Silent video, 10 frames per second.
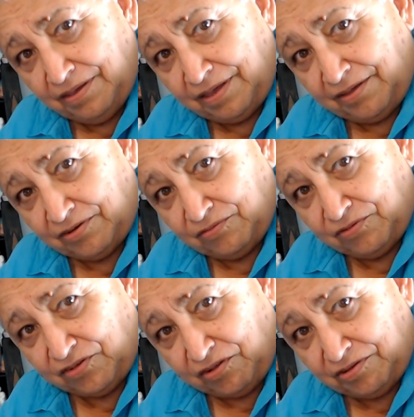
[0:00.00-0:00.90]
as a
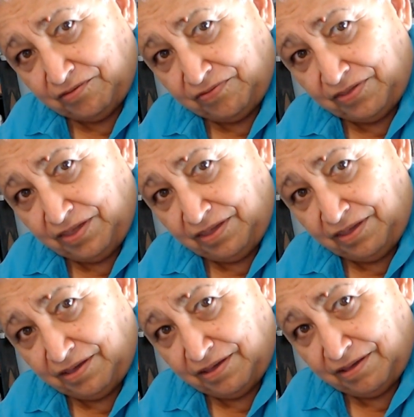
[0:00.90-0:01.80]
result of
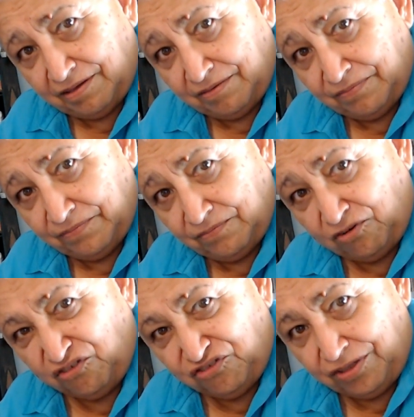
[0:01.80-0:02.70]
the
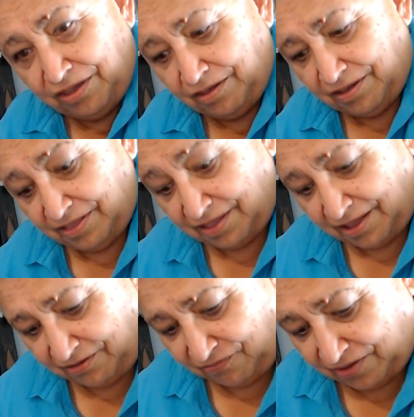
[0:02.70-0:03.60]
roasting, and
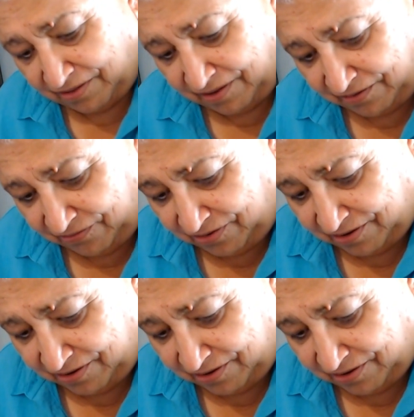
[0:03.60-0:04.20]
that's fantastic